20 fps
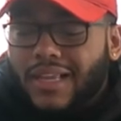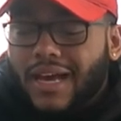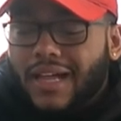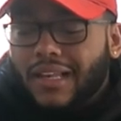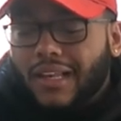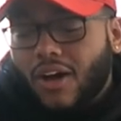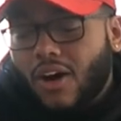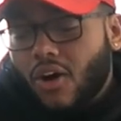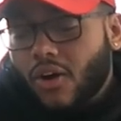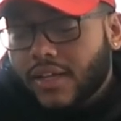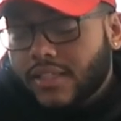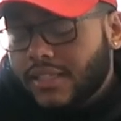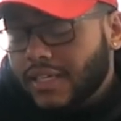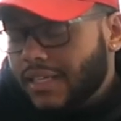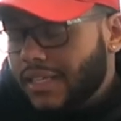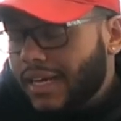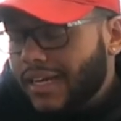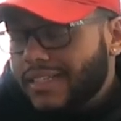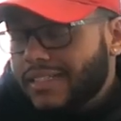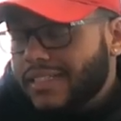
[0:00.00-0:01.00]
that long. It
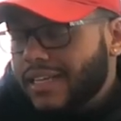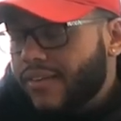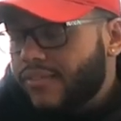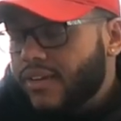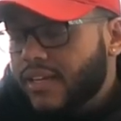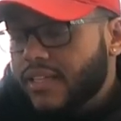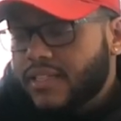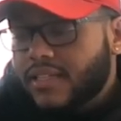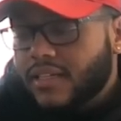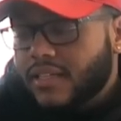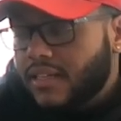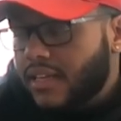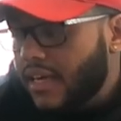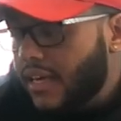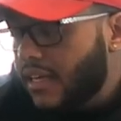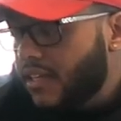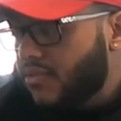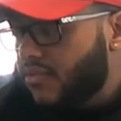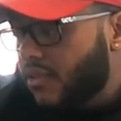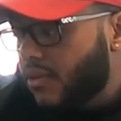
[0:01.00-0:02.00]
took like seven to ten
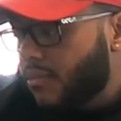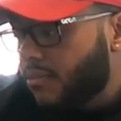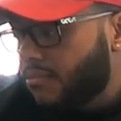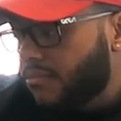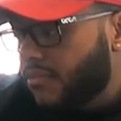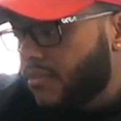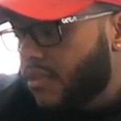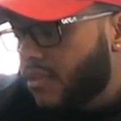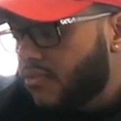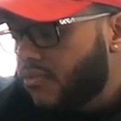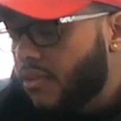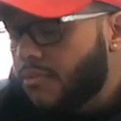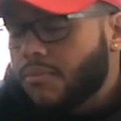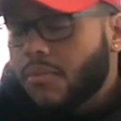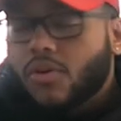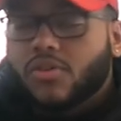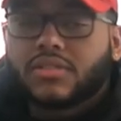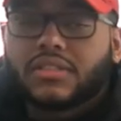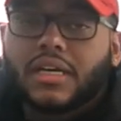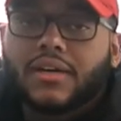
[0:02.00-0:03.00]
days for, for
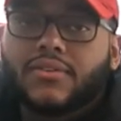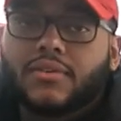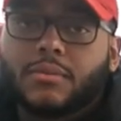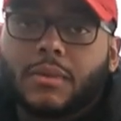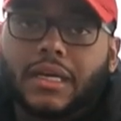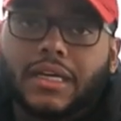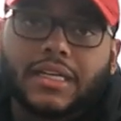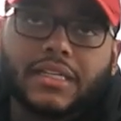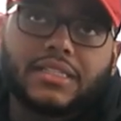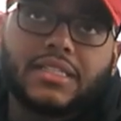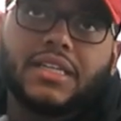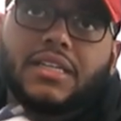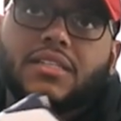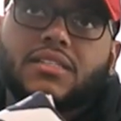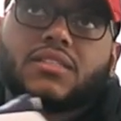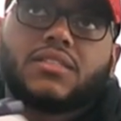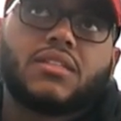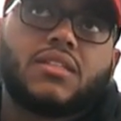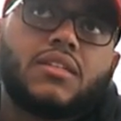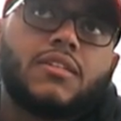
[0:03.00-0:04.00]
most of them. Like it
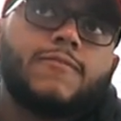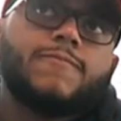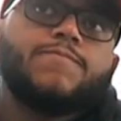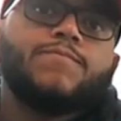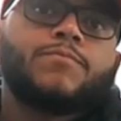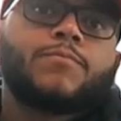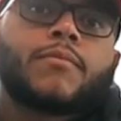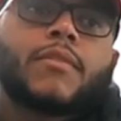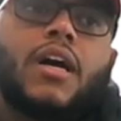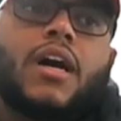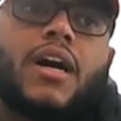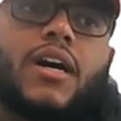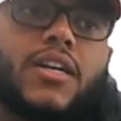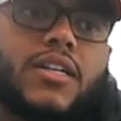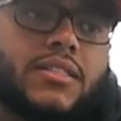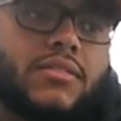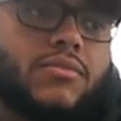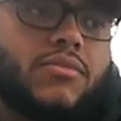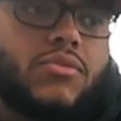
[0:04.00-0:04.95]
takes, uh,